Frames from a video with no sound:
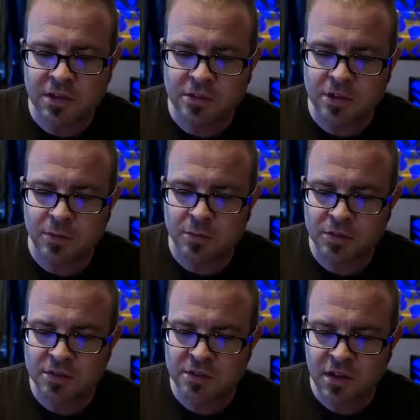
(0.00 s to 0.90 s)
to get Turbo
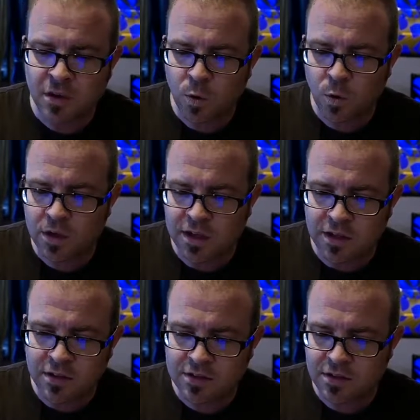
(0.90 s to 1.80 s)
Boost
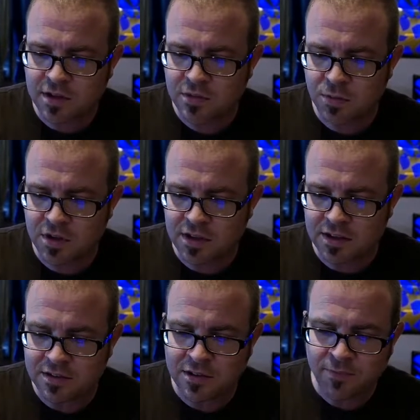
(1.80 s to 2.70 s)
working. So that's pretty
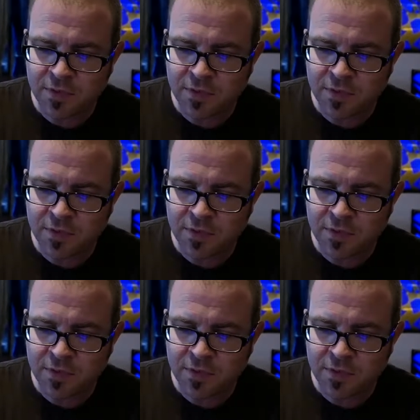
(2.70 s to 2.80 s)
nice.